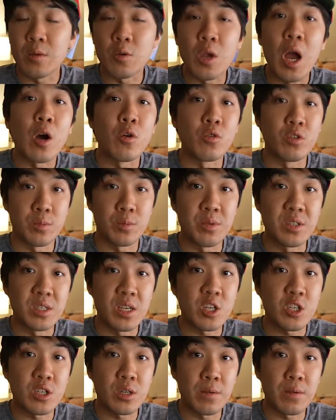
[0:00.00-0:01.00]
Yahoo's
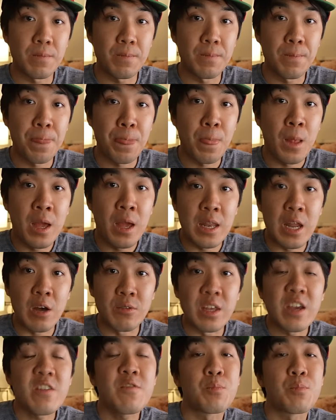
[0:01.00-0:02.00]
position. Now
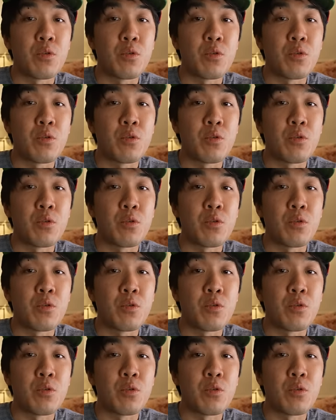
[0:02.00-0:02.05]
they've